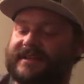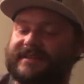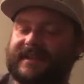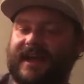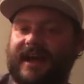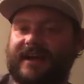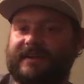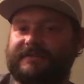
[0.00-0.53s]
It's
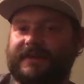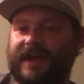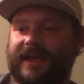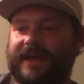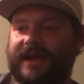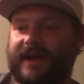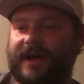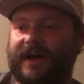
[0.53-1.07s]
kind of
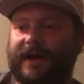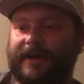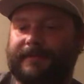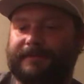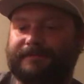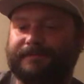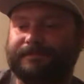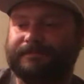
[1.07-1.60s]

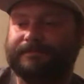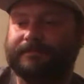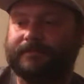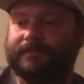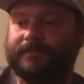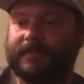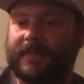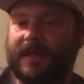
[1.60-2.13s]
a
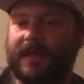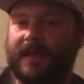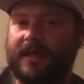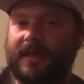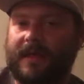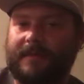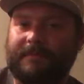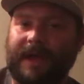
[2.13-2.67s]

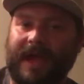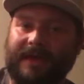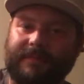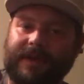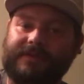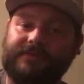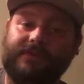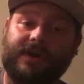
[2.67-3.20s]

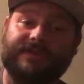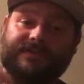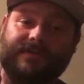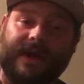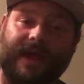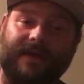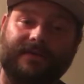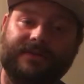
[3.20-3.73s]
Pac-Man runs
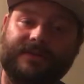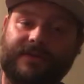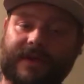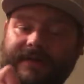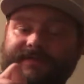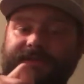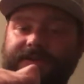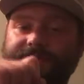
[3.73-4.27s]
around and you
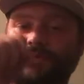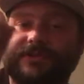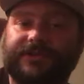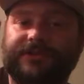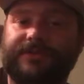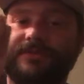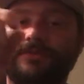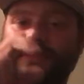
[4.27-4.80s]
have to
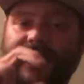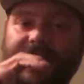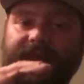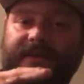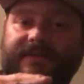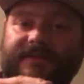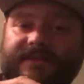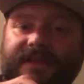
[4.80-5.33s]
shoot
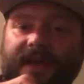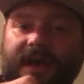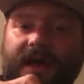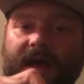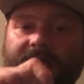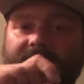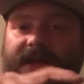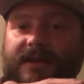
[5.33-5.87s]
things
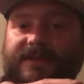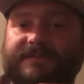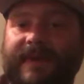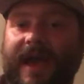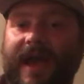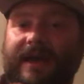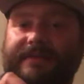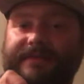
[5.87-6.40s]
in his
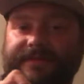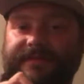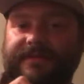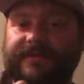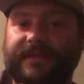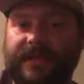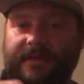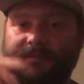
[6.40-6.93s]
path
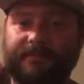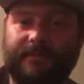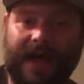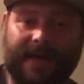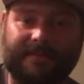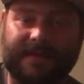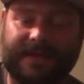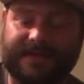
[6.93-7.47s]
that
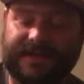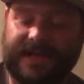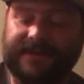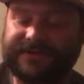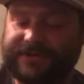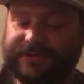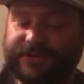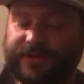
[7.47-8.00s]
might be a
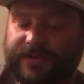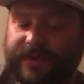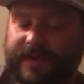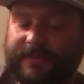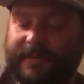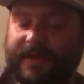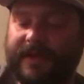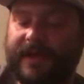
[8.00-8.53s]
danger to
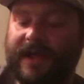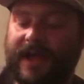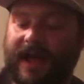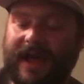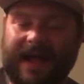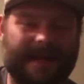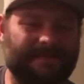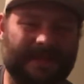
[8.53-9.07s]
him.
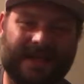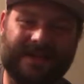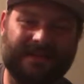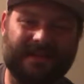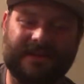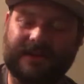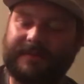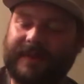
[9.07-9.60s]
I played a
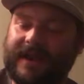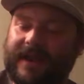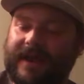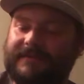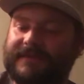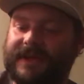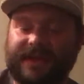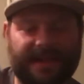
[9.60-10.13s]
little bit
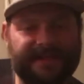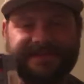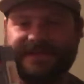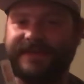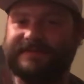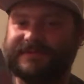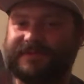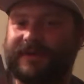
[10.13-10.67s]
of it. It
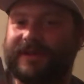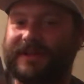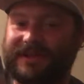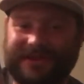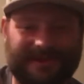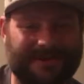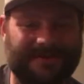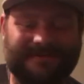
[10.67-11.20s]
seems really
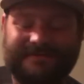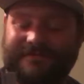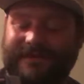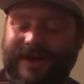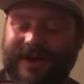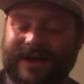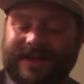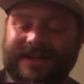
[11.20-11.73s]
cute and
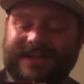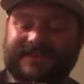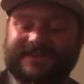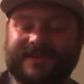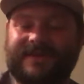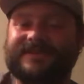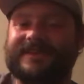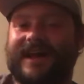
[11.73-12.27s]
fun. It
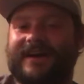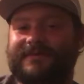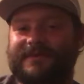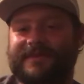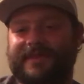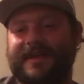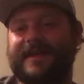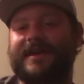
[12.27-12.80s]
starts out
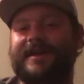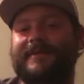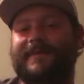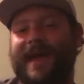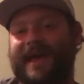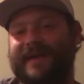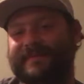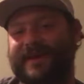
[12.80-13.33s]
with
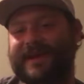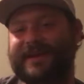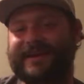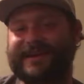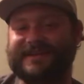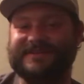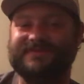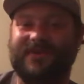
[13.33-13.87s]
Pac-Man
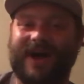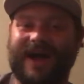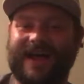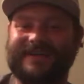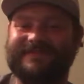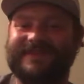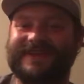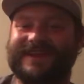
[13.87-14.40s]
and his
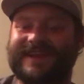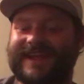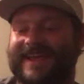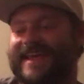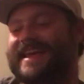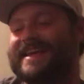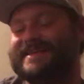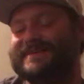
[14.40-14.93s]
wife, and
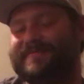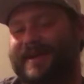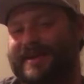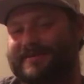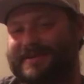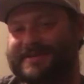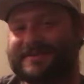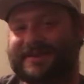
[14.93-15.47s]
his
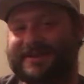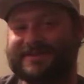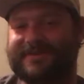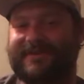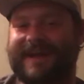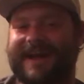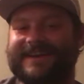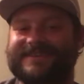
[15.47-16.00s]
baby starts
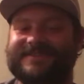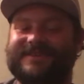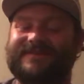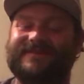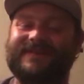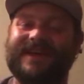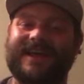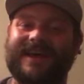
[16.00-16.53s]
crying.
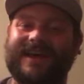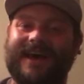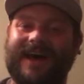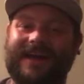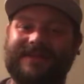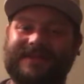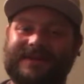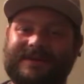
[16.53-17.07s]
So
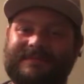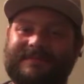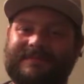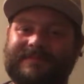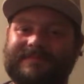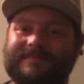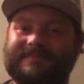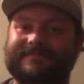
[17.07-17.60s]
the
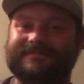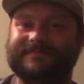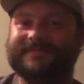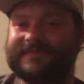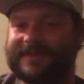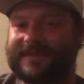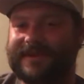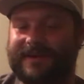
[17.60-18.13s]

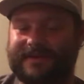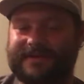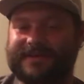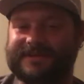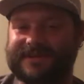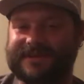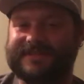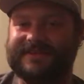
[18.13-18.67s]

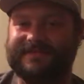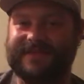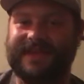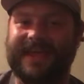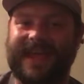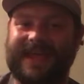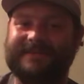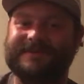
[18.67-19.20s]
gist of the
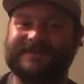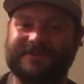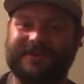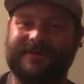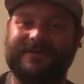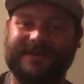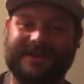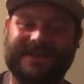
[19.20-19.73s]
game is you're
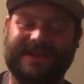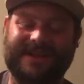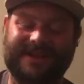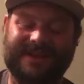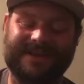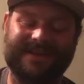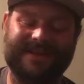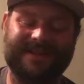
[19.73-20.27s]
going to
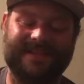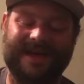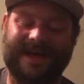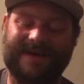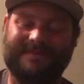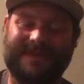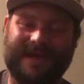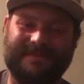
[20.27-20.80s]
get
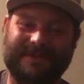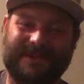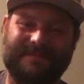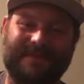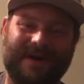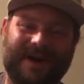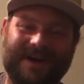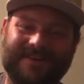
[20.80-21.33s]
baby a
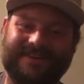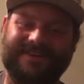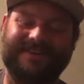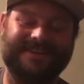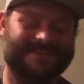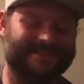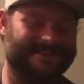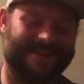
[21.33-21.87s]

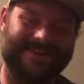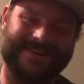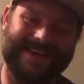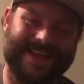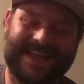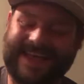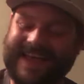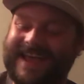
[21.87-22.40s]
bottle. So
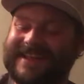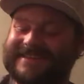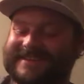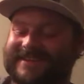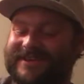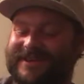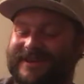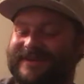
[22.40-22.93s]
it's
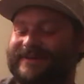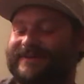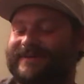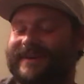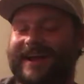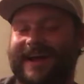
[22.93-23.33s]
cute.